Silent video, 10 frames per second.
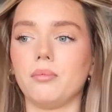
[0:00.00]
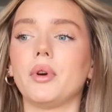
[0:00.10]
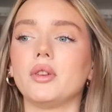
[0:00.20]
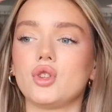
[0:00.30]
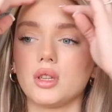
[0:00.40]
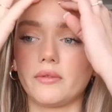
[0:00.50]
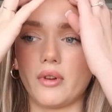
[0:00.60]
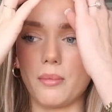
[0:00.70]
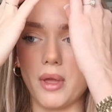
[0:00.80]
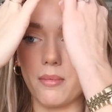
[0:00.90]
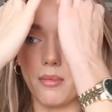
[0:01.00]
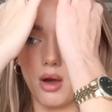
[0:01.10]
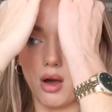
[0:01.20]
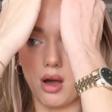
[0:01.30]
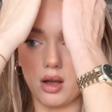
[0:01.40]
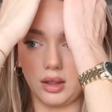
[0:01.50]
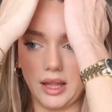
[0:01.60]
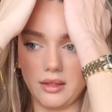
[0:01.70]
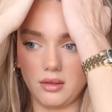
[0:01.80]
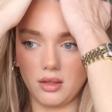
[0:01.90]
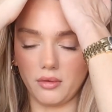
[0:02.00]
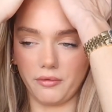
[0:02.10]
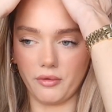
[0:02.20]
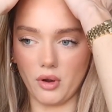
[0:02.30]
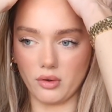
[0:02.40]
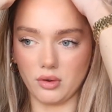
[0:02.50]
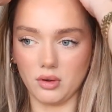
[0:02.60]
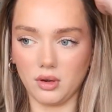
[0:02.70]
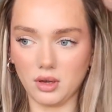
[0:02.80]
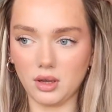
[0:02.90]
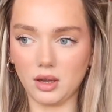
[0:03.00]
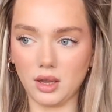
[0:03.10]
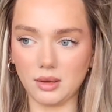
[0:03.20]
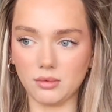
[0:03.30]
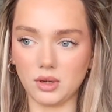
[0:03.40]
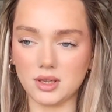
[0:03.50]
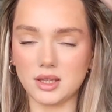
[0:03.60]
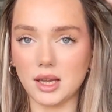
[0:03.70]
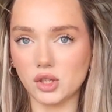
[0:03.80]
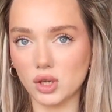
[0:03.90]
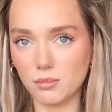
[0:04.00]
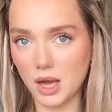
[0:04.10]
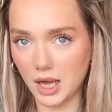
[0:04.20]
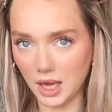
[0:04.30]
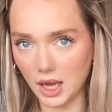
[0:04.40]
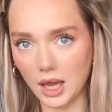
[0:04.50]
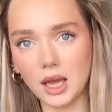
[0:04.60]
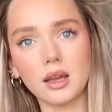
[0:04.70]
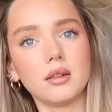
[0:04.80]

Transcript: But just for a bit more length at the front, I'm going to section my hair.